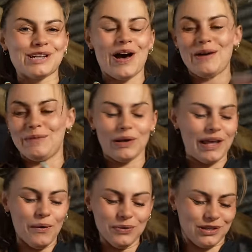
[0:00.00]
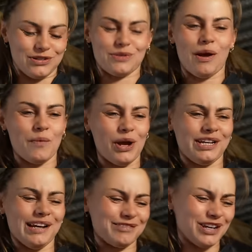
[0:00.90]
time. And I also just like
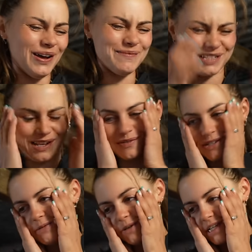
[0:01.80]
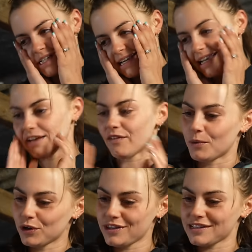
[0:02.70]
working out timings, like what time do I need to leave? I'm
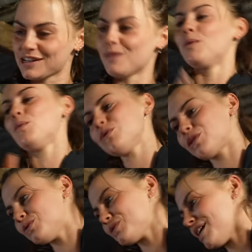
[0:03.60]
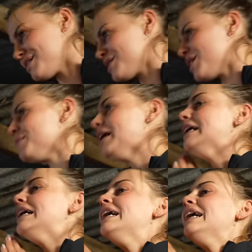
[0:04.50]
on at this time, I walk the course that time.
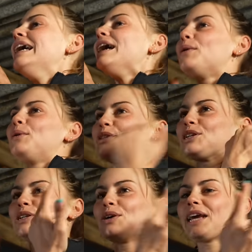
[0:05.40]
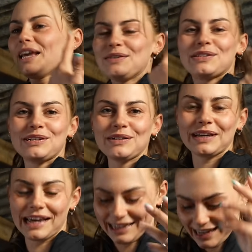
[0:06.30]
It all just, you've got to get used to
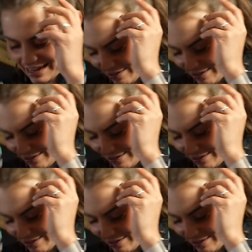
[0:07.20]
doing it again,